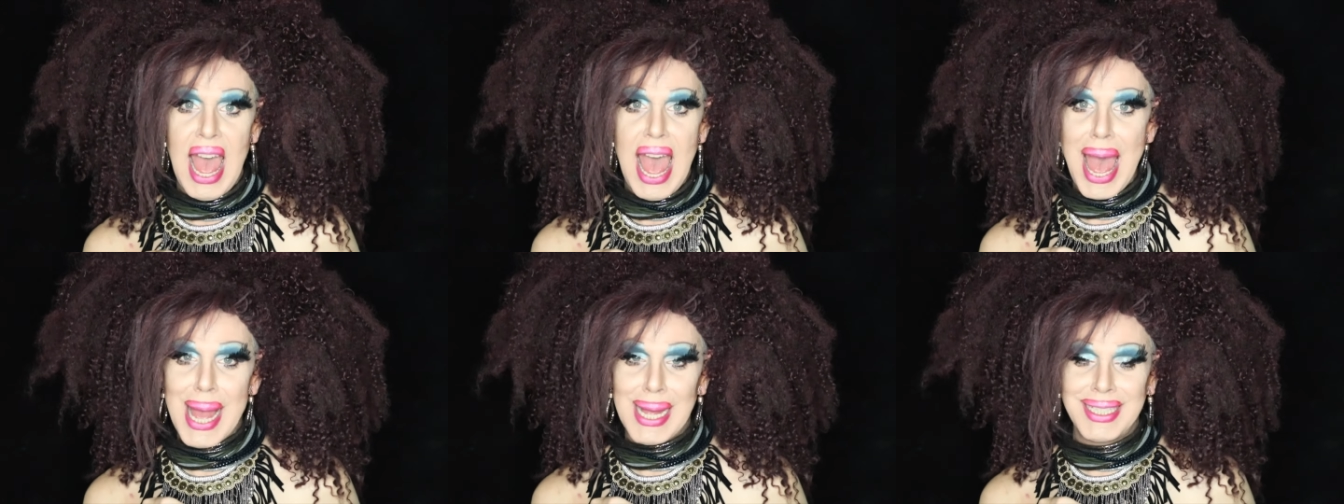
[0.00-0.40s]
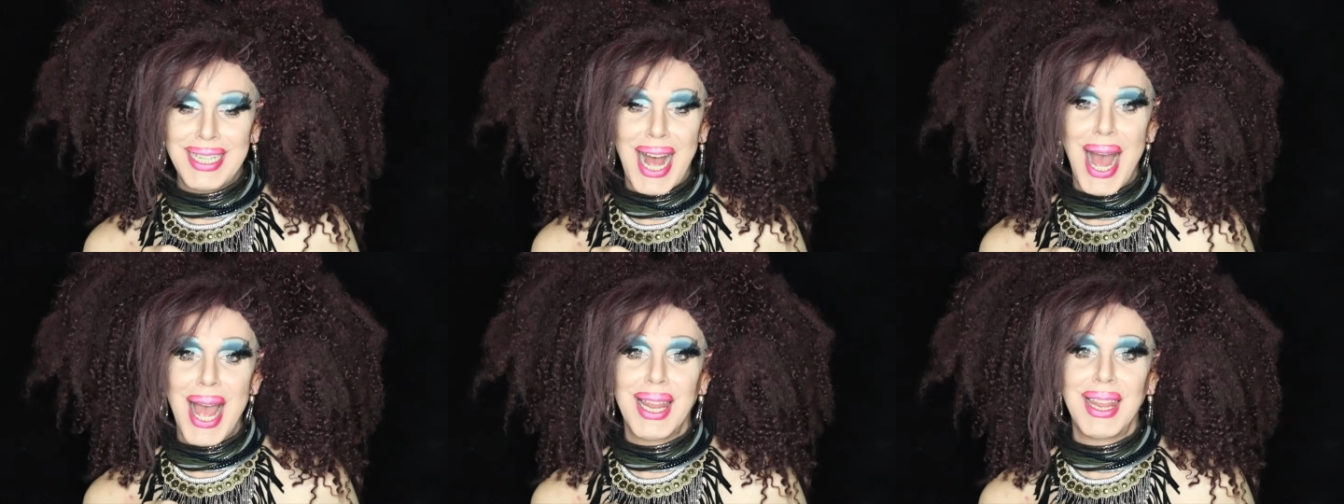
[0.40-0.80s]
And
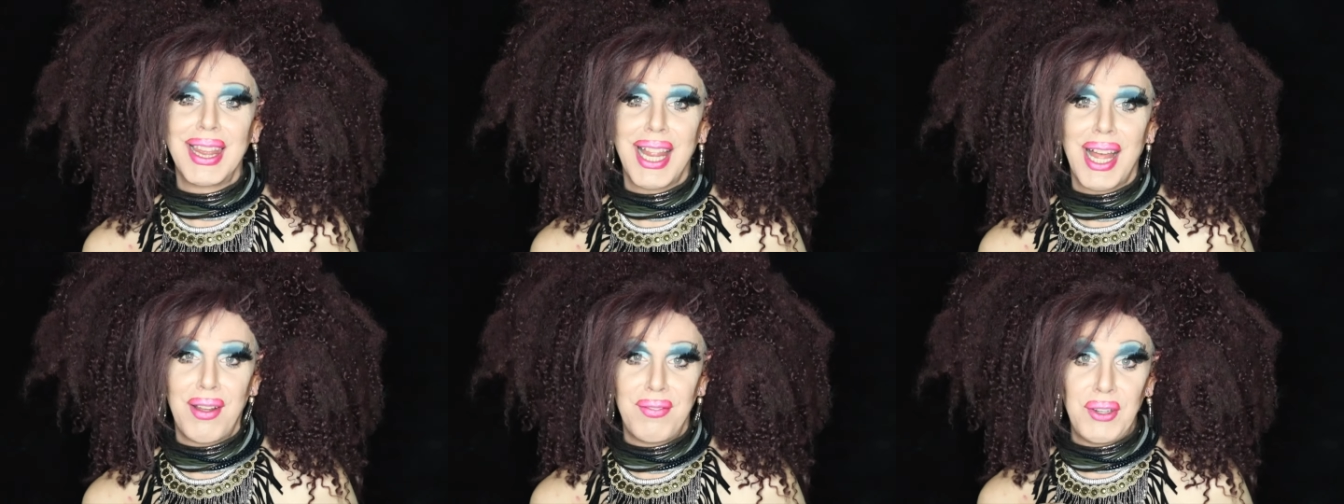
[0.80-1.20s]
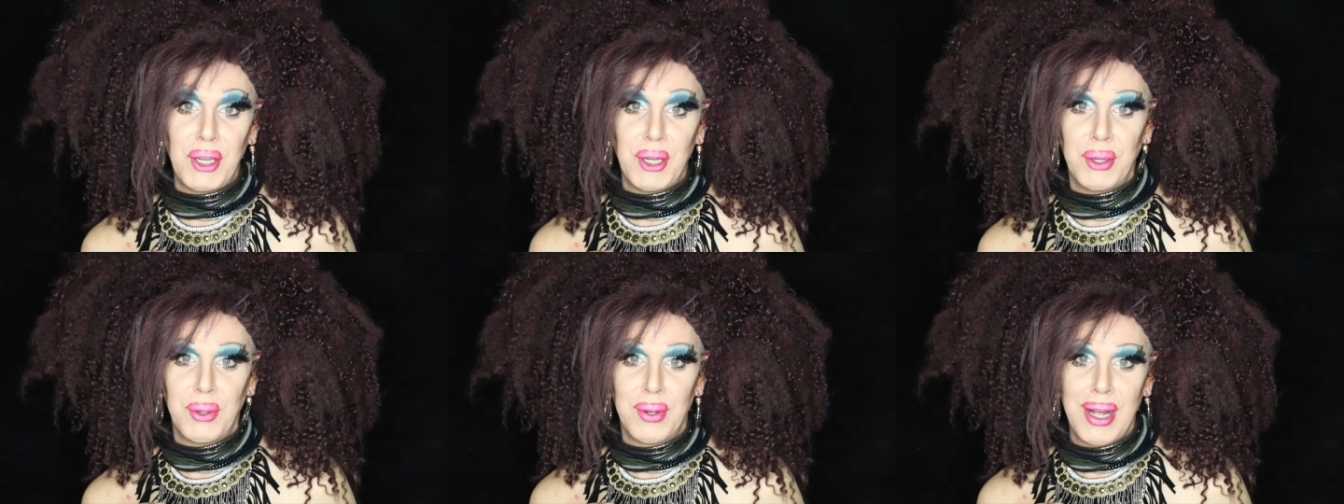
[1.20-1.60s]
I love
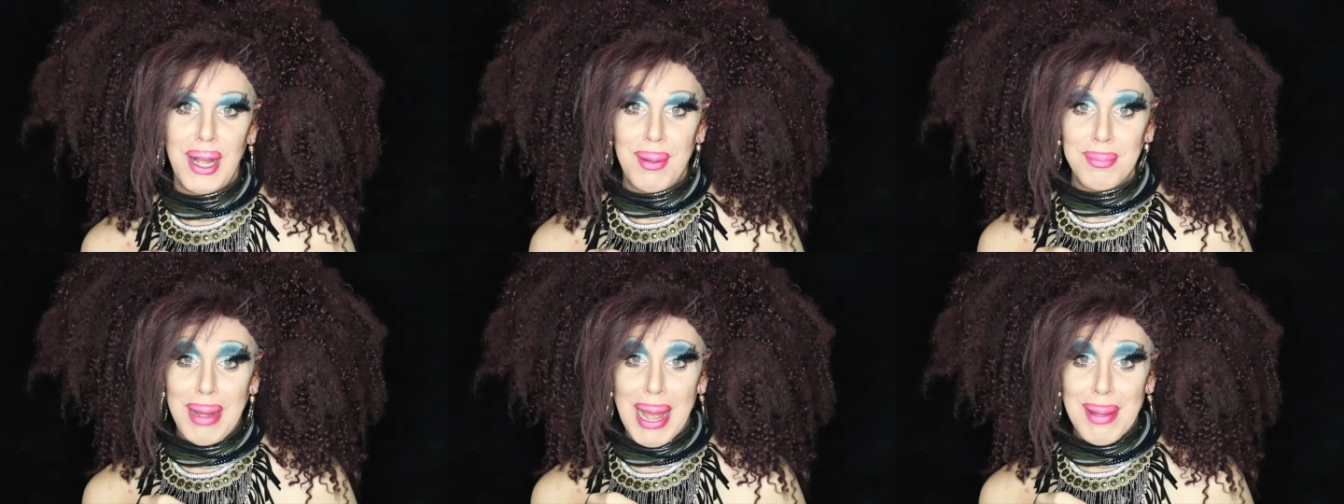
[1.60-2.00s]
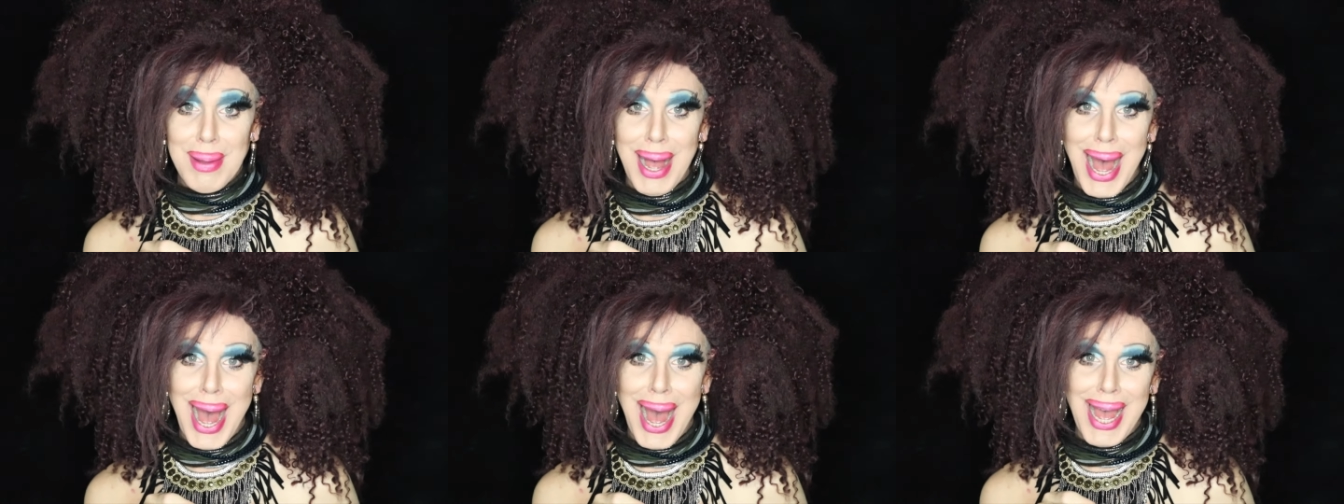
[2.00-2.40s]
you. Bye
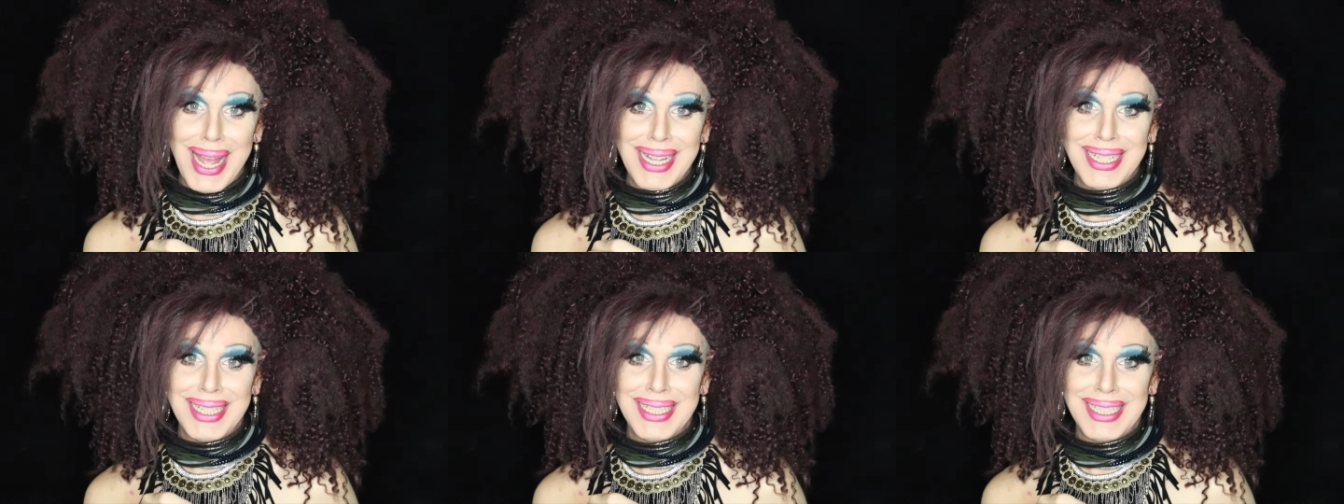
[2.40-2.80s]
bye.